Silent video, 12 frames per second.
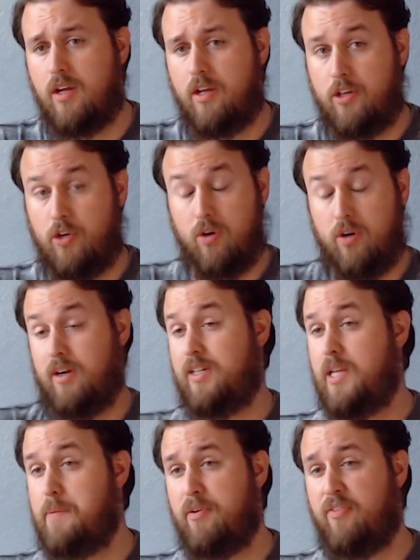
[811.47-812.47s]
you're a
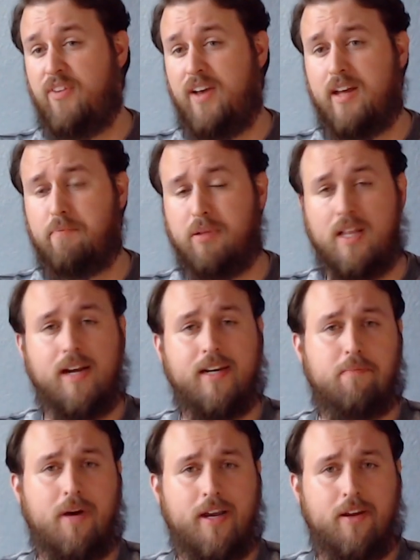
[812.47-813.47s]
Clipper fan
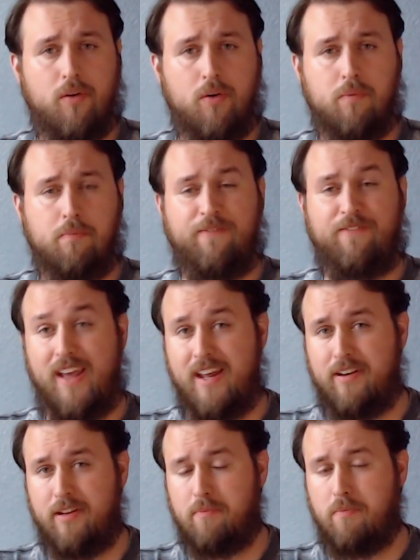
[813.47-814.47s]
blinded by your own
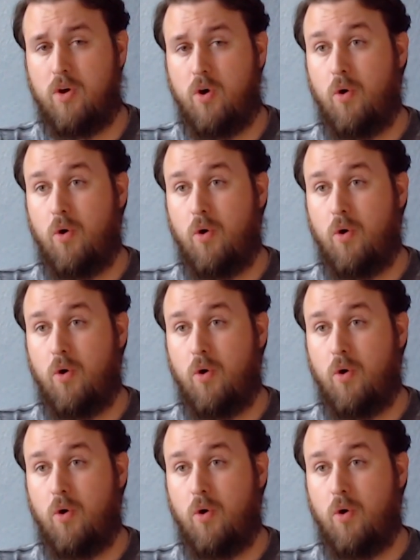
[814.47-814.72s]
fandom,